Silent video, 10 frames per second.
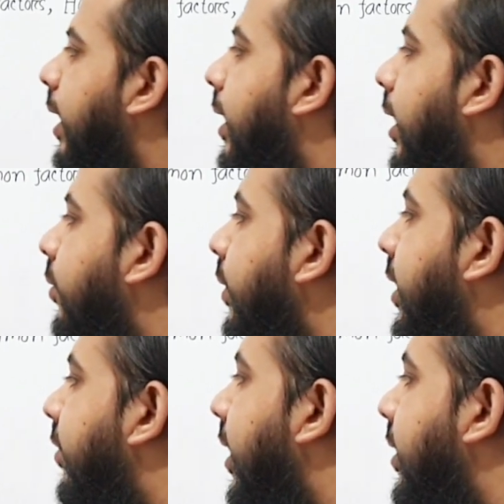Now if
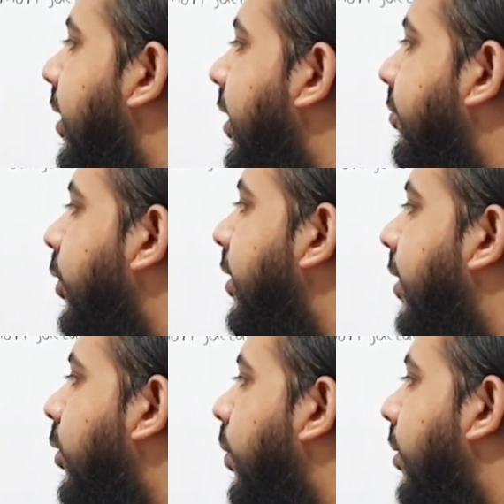we
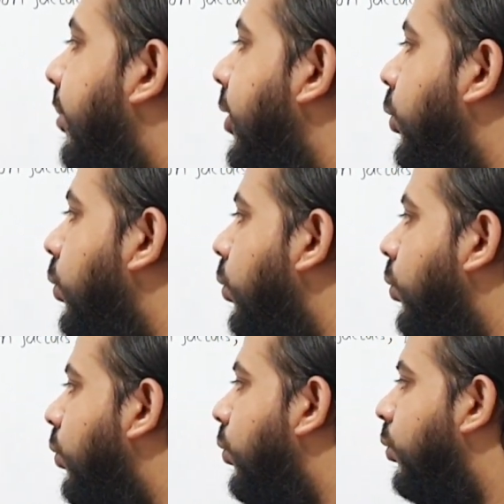divide 12 by 2,
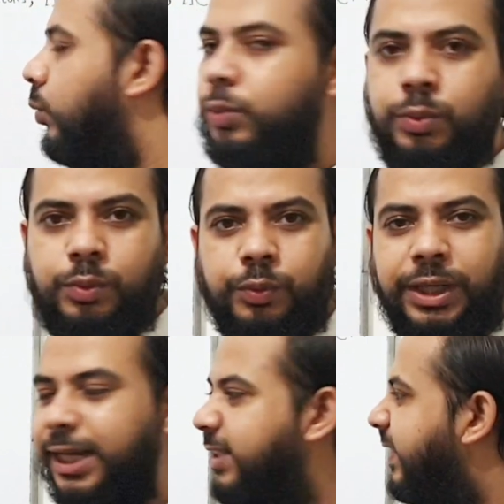
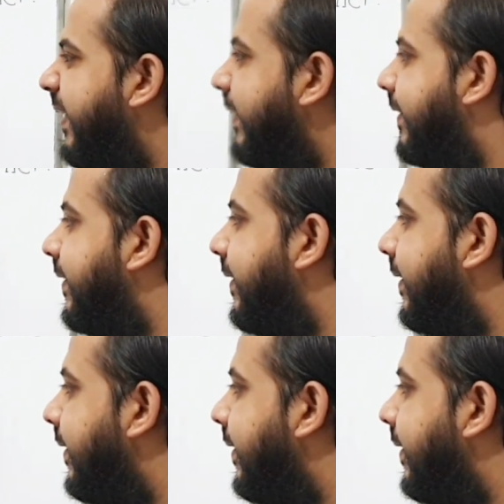we'll get 6.